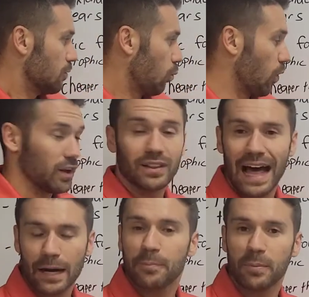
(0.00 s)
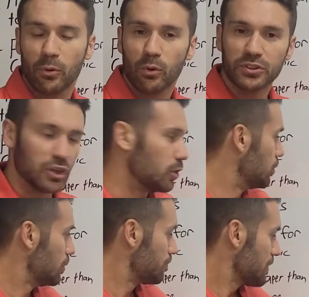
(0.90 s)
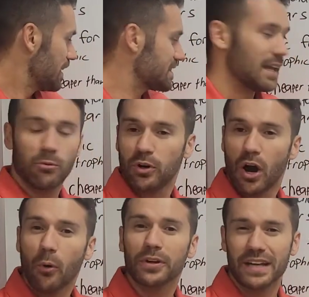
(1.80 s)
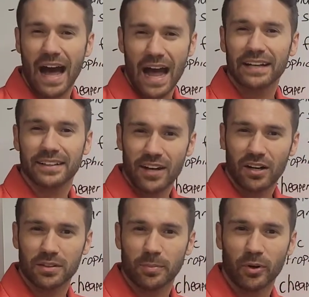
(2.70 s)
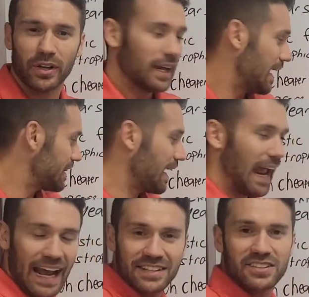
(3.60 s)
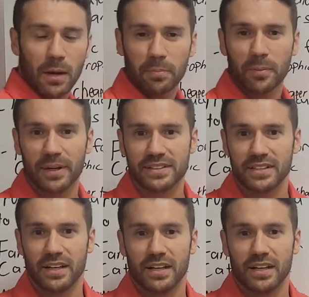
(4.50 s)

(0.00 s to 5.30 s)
What a lot of people will do is they will go with a high deductible and then add supplements